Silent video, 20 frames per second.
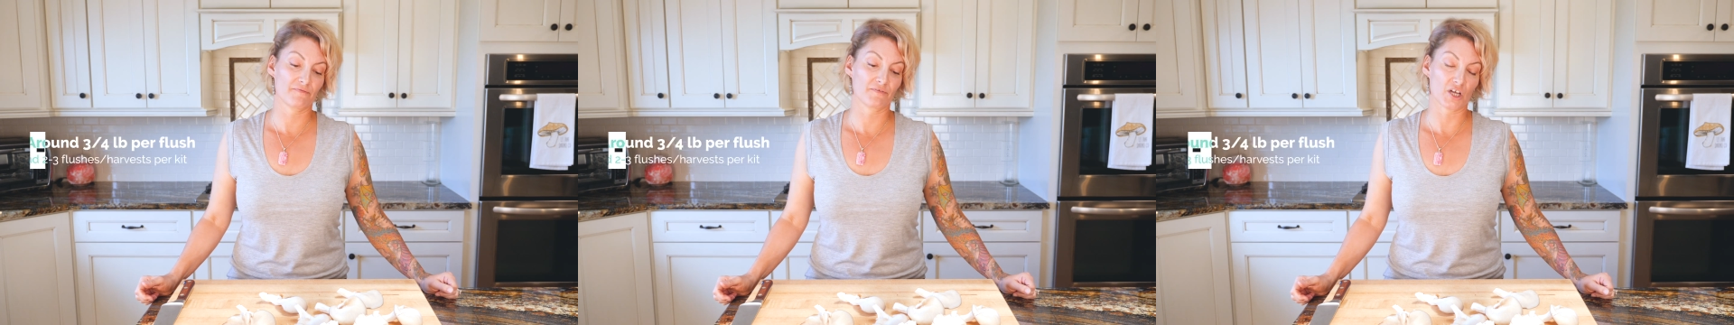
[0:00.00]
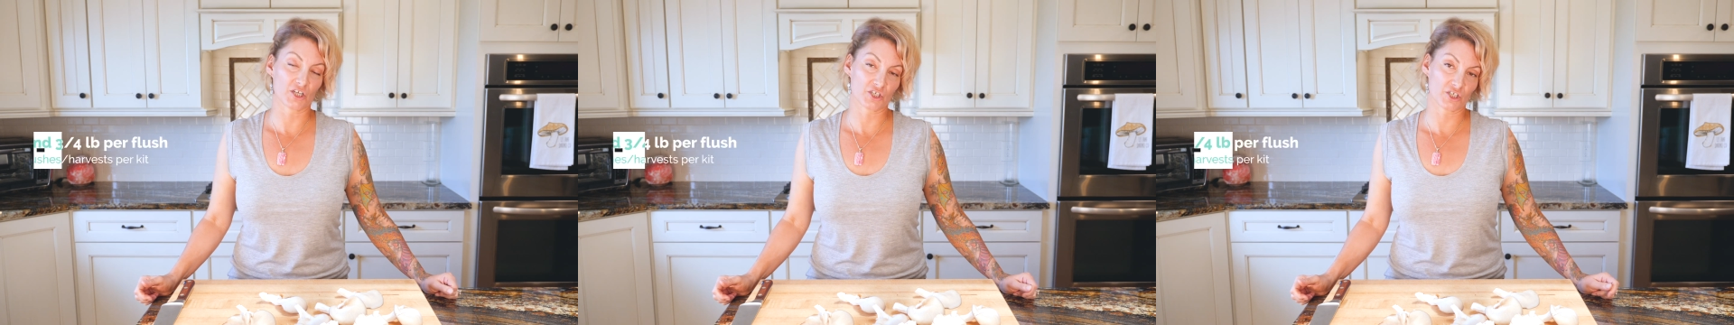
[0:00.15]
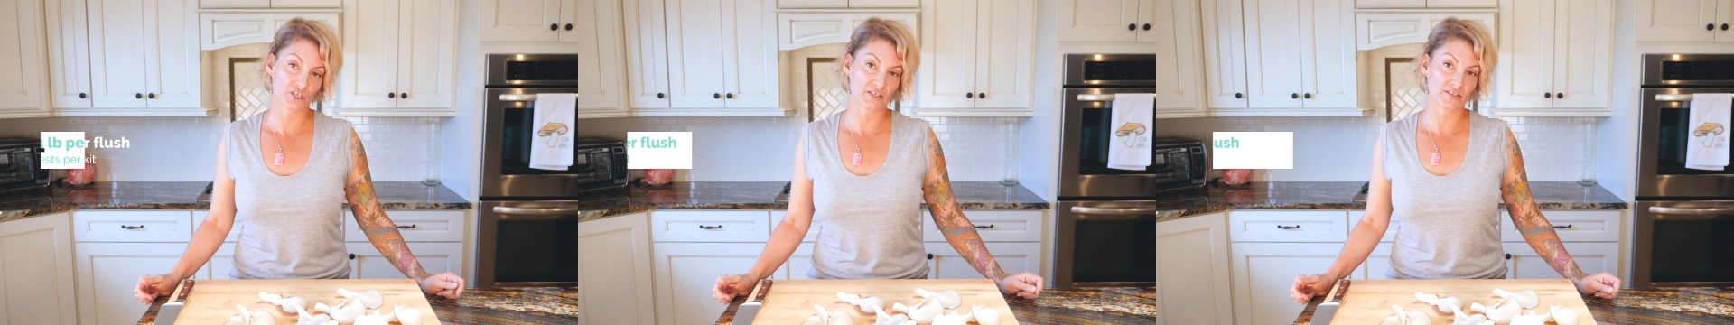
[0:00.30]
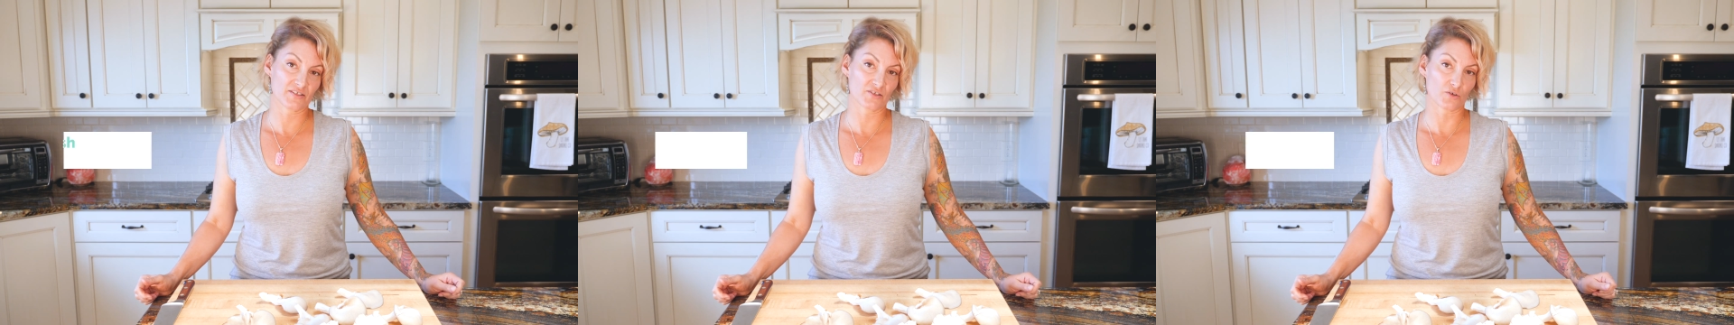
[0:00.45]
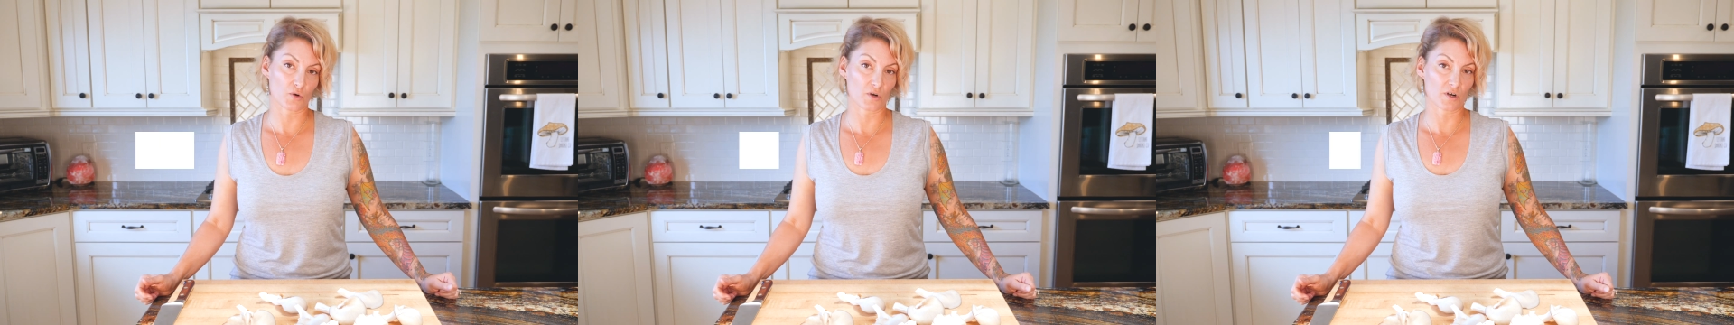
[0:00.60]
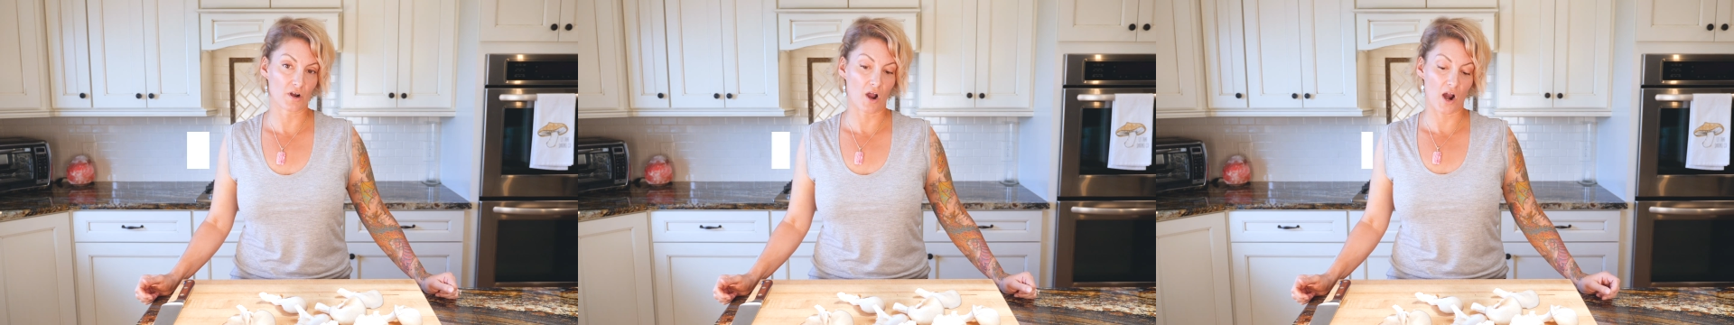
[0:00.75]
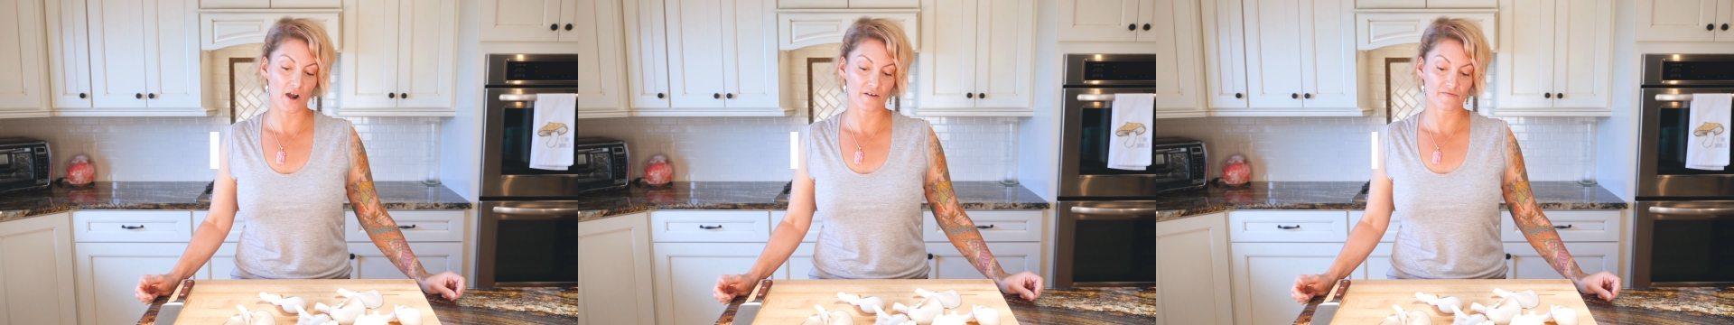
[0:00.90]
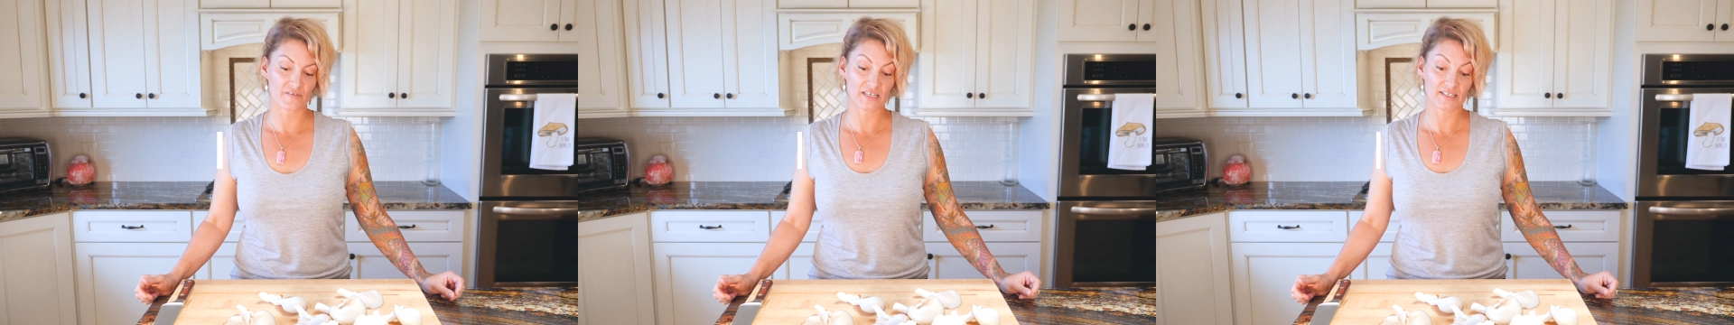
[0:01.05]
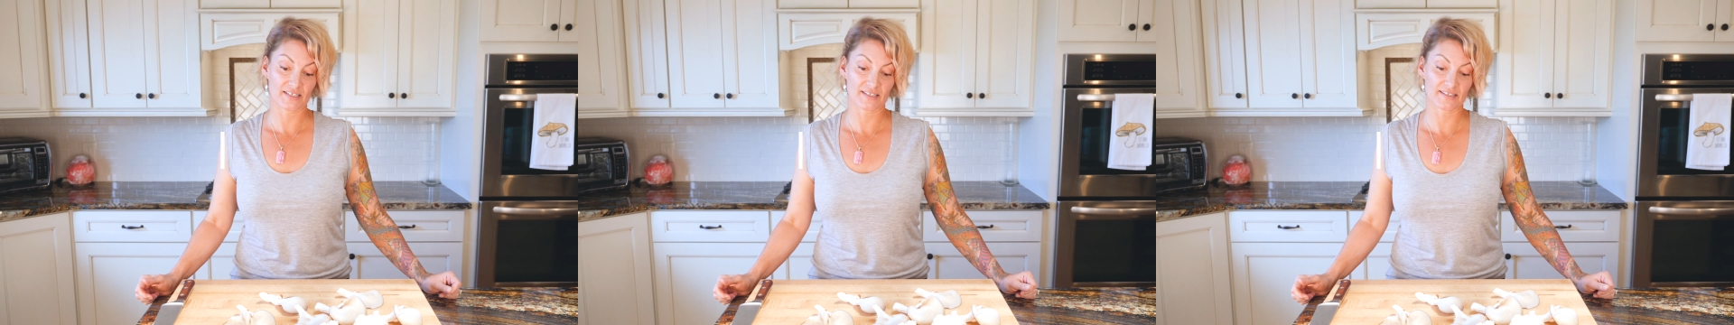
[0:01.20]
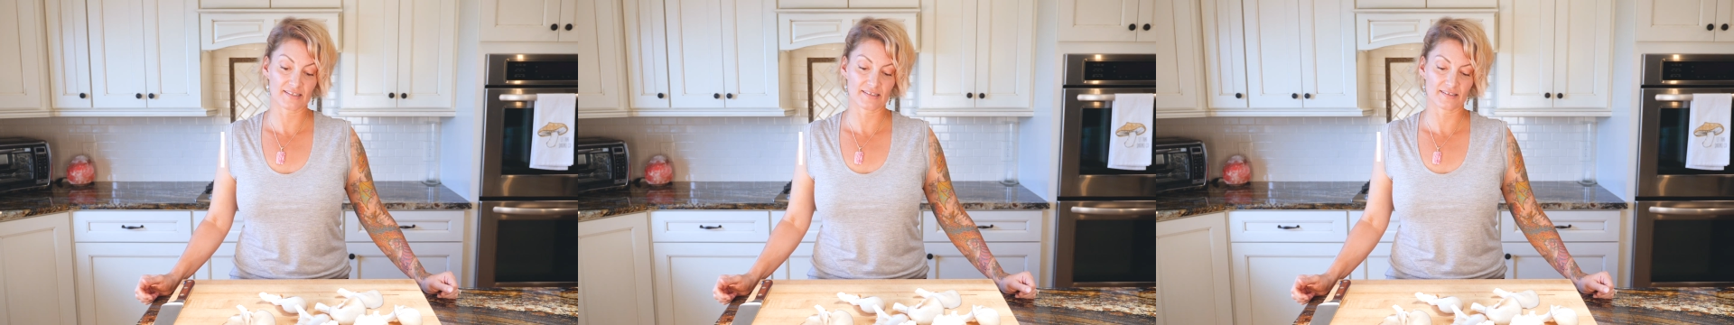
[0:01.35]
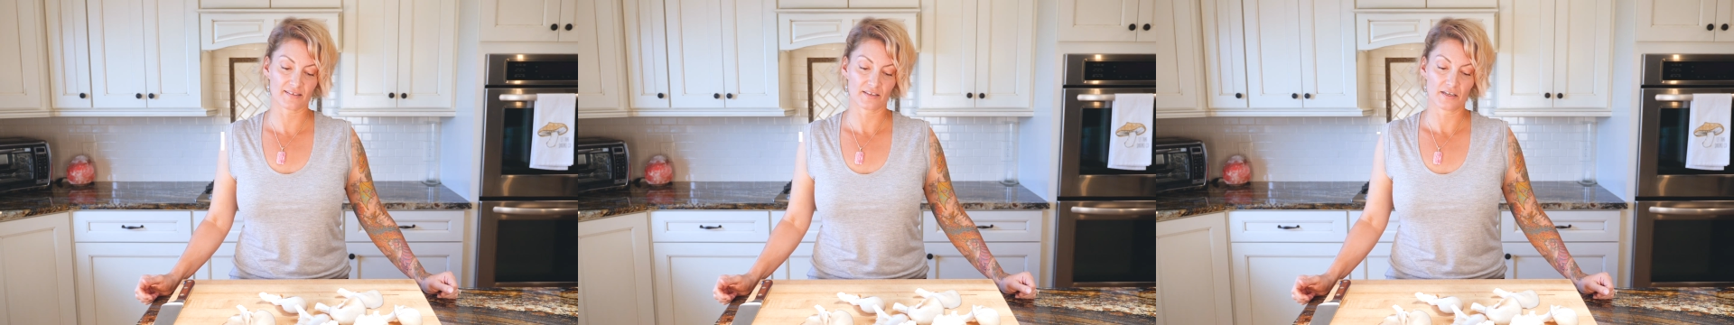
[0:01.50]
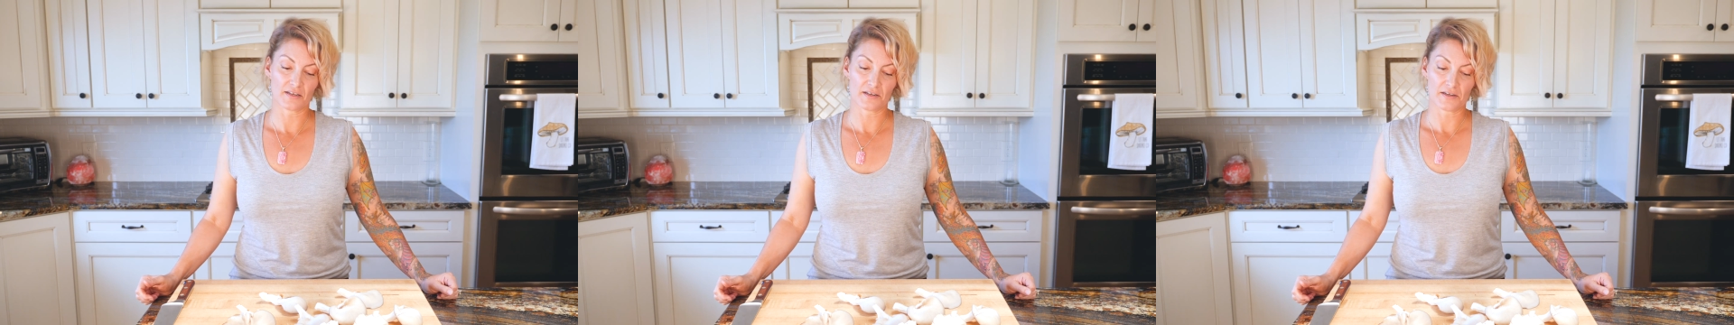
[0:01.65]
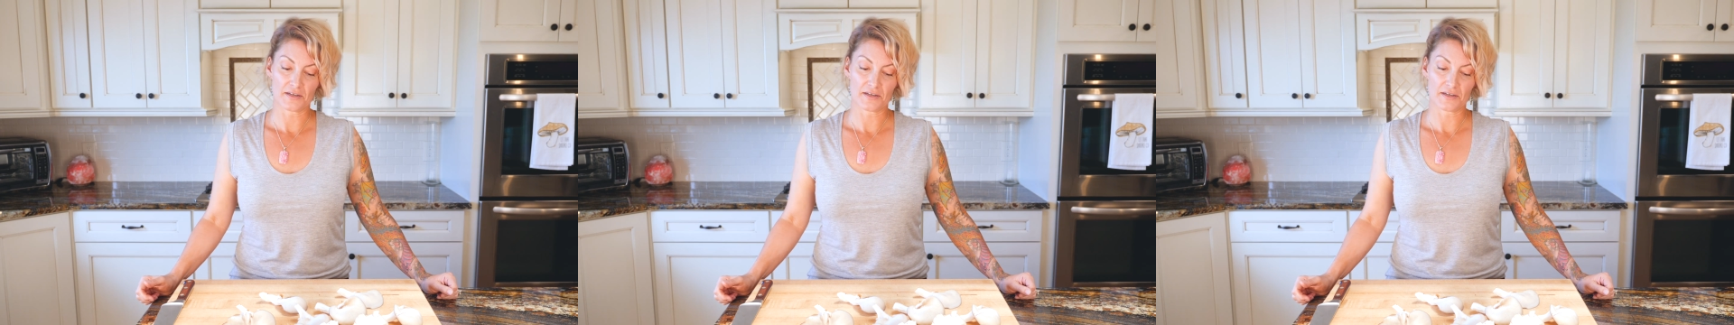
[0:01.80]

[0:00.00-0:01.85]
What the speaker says: flushes or harvests